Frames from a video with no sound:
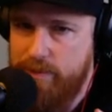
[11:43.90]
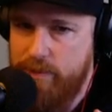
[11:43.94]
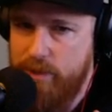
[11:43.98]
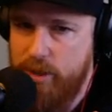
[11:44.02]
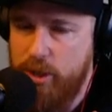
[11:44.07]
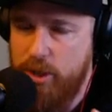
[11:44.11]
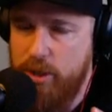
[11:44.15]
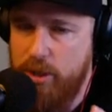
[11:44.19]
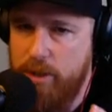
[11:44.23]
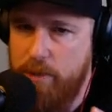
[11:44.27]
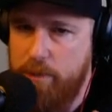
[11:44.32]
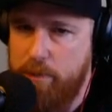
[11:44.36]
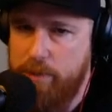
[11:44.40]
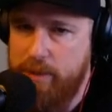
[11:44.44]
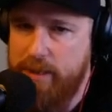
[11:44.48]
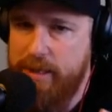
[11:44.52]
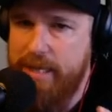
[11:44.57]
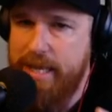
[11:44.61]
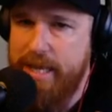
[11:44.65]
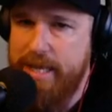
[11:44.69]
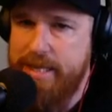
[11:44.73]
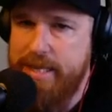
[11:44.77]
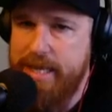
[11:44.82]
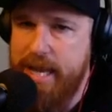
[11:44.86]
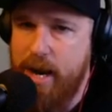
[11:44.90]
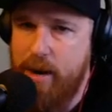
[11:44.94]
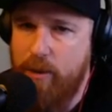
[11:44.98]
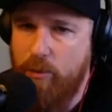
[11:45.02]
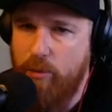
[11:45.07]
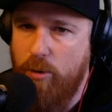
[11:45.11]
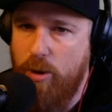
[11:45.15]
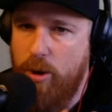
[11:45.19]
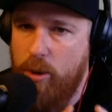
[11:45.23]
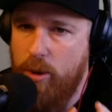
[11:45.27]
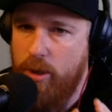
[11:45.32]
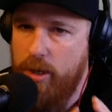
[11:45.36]
going to play that
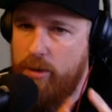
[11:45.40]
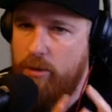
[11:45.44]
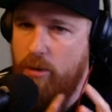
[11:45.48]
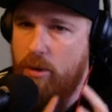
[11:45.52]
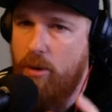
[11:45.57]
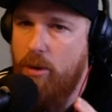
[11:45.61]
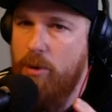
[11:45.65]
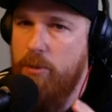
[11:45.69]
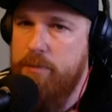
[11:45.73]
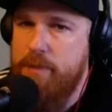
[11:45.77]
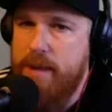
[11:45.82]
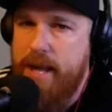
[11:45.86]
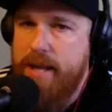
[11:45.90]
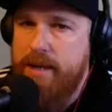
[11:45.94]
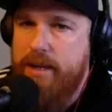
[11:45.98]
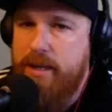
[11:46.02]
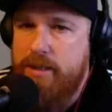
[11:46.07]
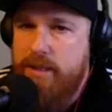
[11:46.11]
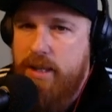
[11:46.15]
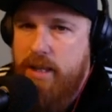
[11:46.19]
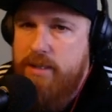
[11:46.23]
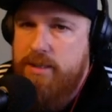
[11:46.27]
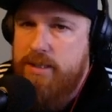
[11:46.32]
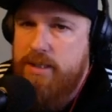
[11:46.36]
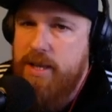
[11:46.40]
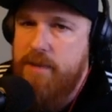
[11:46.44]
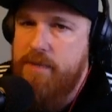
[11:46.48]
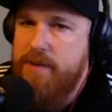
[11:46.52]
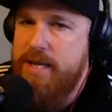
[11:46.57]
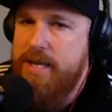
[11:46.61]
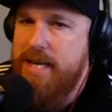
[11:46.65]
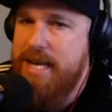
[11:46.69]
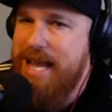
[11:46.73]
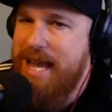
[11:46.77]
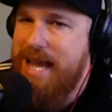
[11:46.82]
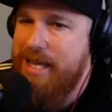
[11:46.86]
role and hold back on that stuff
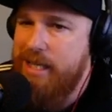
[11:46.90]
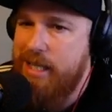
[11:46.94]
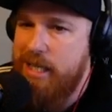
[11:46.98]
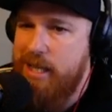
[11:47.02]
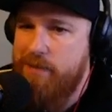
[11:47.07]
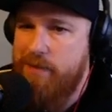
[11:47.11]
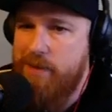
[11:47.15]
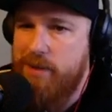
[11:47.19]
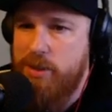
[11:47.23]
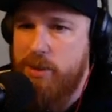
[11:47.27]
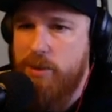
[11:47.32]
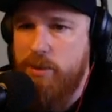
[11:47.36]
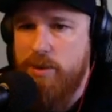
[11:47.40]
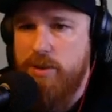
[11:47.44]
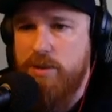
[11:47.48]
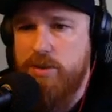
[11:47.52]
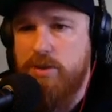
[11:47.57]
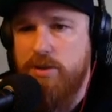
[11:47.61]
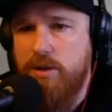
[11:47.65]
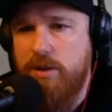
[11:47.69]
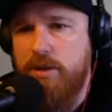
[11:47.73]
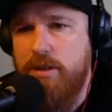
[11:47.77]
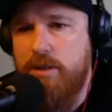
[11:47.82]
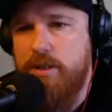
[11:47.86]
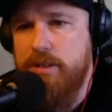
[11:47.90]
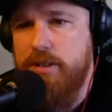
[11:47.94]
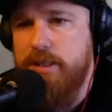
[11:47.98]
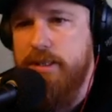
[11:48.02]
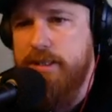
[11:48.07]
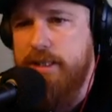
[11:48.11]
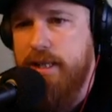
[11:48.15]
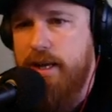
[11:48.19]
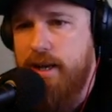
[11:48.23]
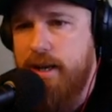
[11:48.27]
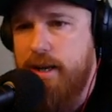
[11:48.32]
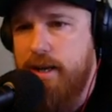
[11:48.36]
and not give it to us all the
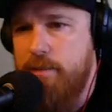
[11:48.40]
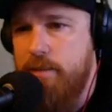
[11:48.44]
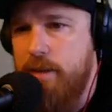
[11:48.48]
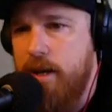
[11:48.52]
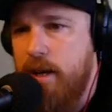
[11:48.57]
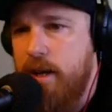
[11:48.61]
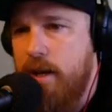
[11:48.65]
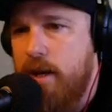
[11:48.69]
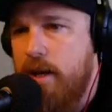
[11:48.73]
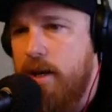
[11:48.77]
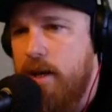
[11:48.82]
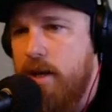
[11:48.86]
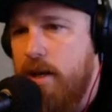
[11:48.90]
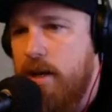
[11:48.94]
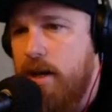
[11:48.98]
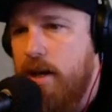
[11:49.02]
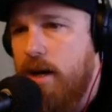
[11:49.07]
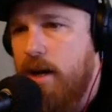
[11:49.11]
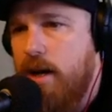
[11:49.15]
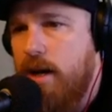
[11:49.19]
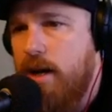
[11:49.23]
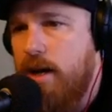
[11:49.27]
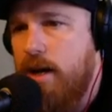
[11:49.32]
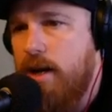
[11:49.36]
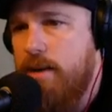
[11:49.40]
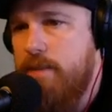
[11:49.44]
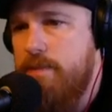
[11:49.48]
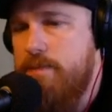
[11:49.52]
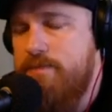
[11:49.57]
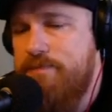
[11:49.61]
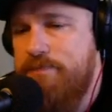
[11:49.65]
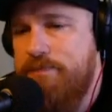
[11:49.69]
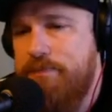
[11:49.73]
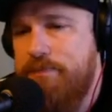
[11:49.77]
time. I